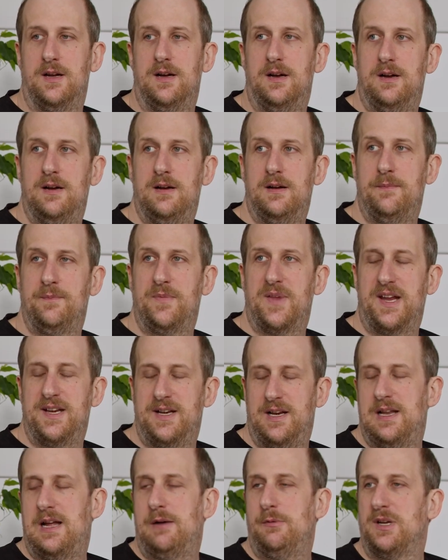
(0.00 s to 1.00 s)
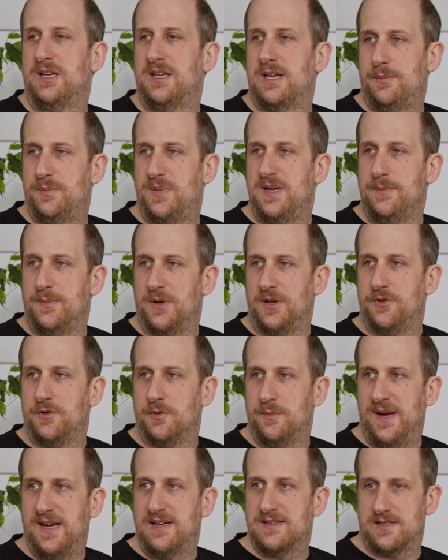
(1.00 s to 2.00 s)
and allowing their people to
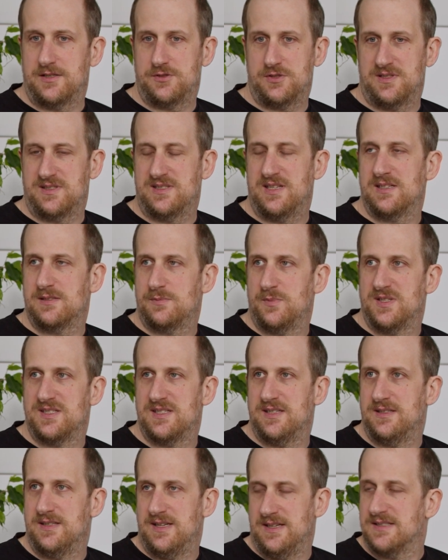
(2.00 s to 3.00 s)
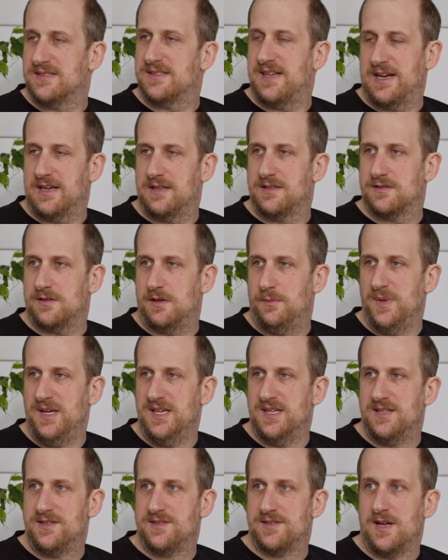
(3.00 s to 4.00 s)
make such assessments in seconds or
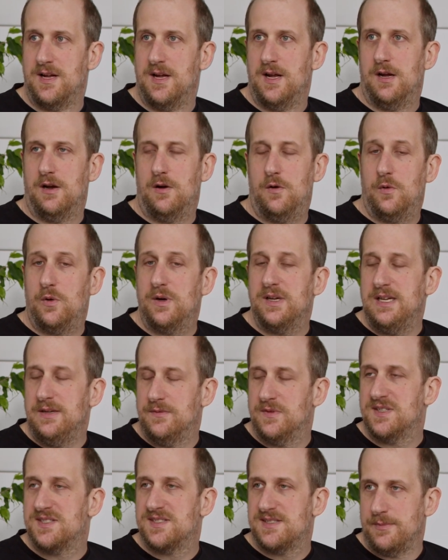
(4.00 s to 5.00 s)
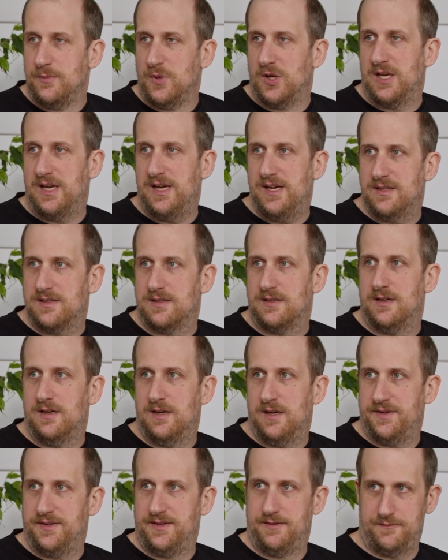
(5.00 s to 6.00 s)
minutes, or even simulate
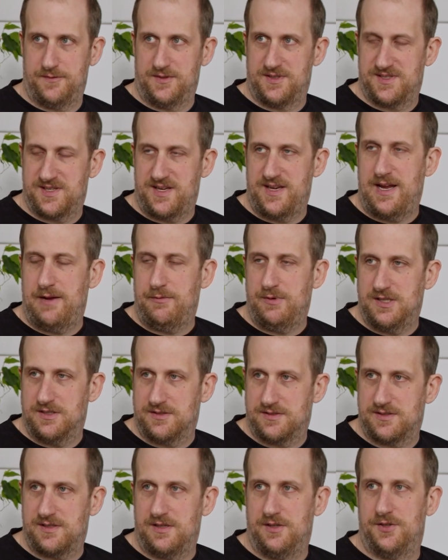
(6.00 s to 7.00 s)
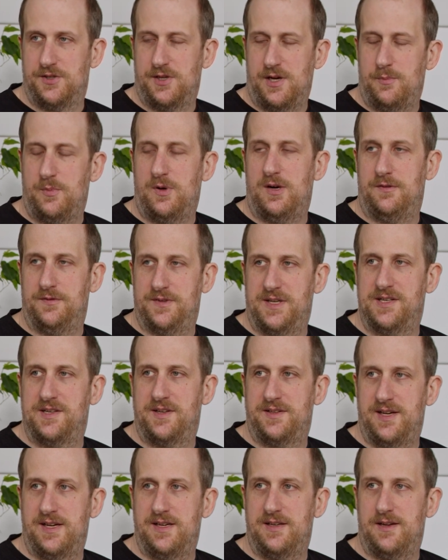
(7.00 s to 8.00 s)
different scenarios on top of that
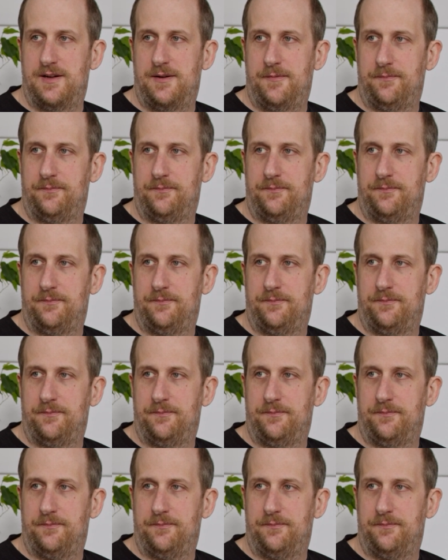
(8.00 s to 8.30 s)
data.